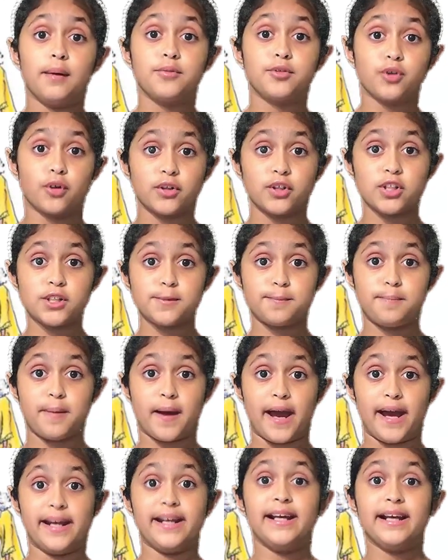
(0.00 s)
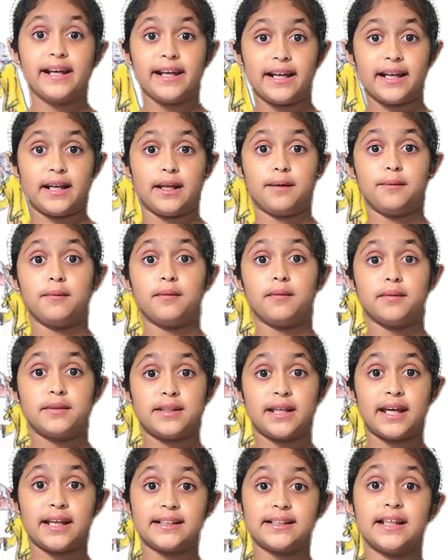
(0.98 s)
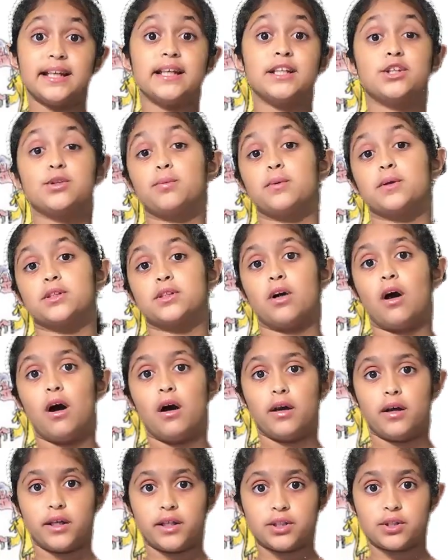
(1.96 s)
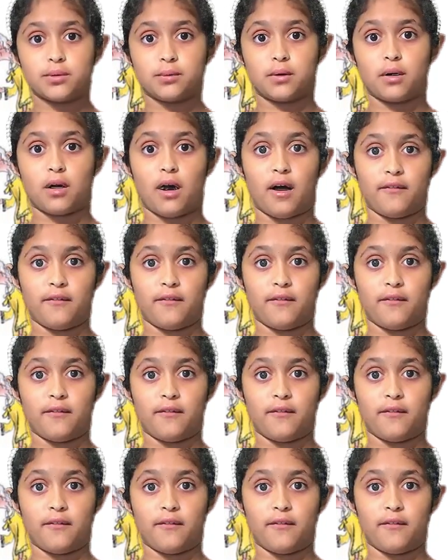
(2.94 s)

George's bed and takes it into her